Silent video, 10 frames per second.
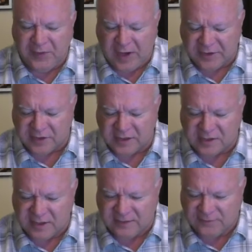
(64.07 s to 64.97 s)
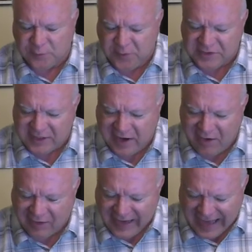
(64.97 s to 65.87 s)
us instead of twisting
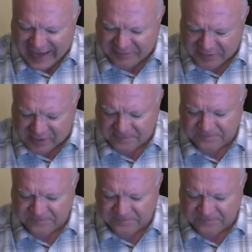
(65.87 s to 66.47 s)
our lives